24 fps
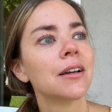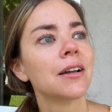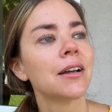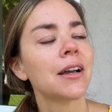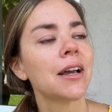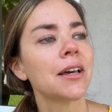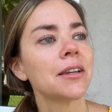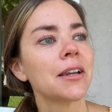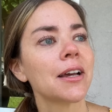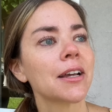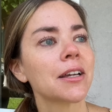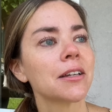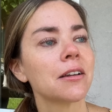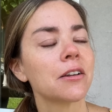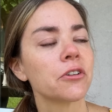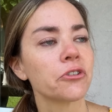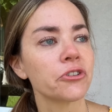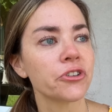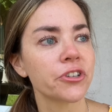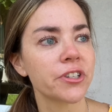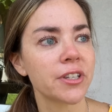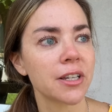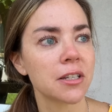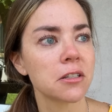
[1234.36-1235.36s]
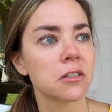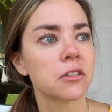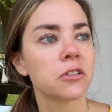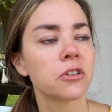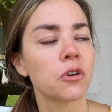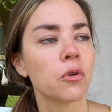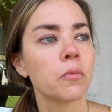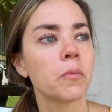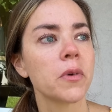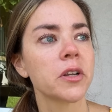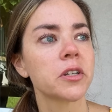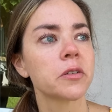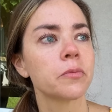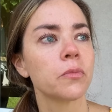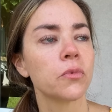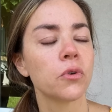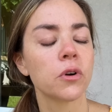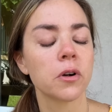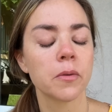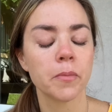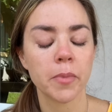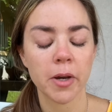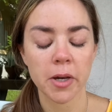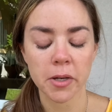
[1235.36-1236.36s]
And I can understand so much
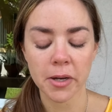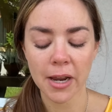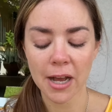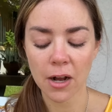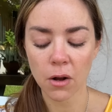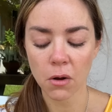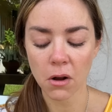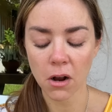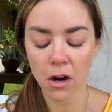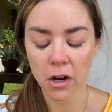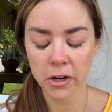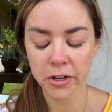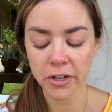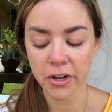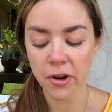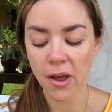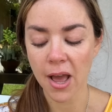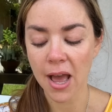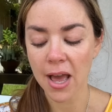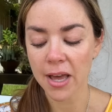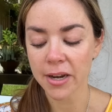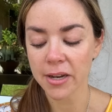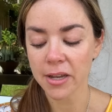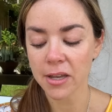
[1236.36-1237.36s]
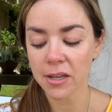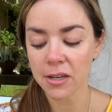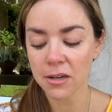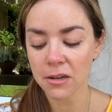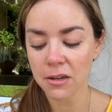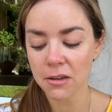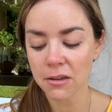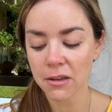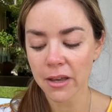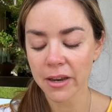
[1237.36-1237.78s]
more about how hard you had it.